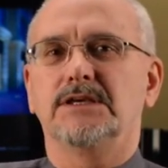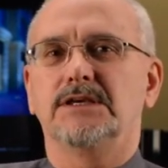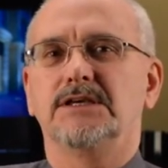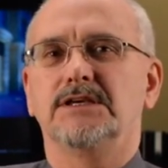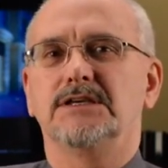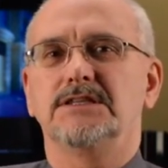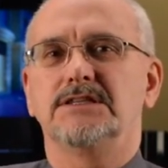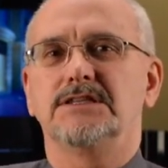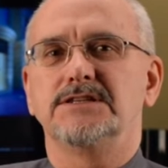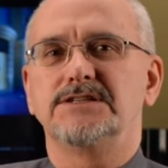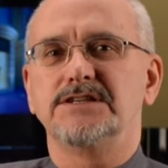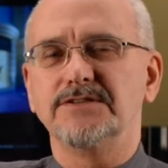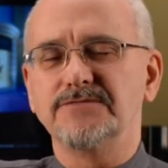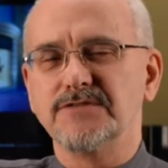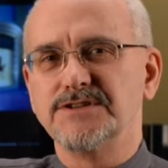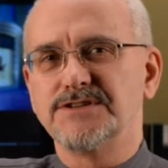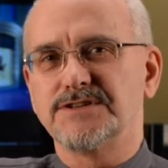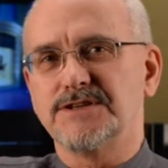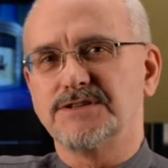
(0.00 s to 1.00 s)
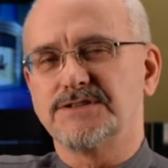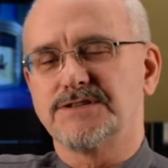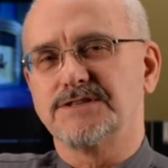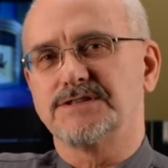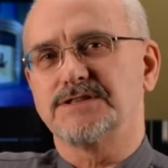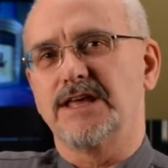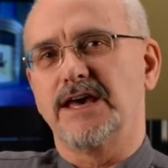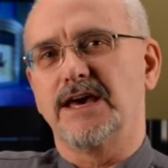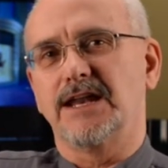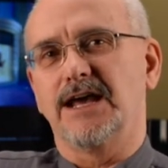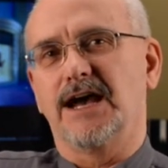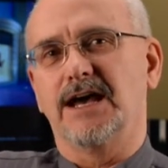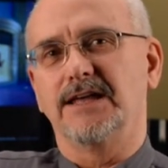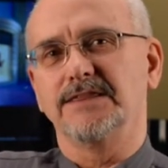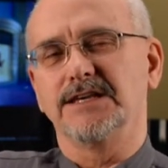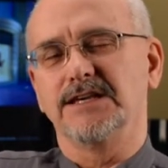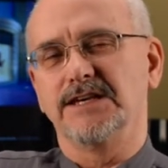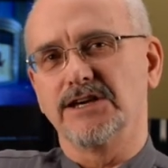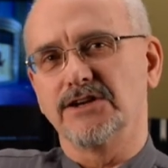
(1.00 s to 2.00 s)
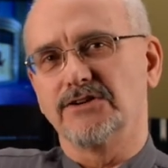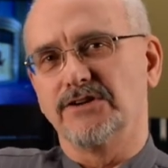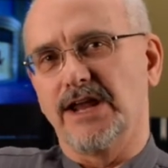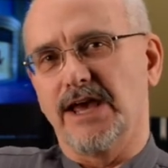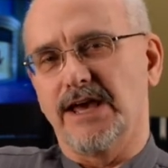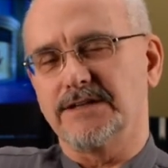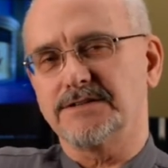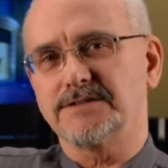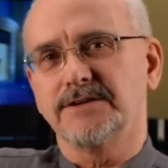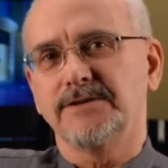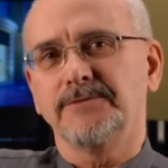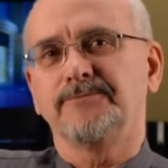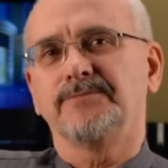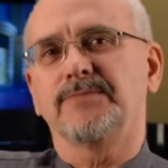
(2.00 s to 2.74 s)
The difference is that on the internet,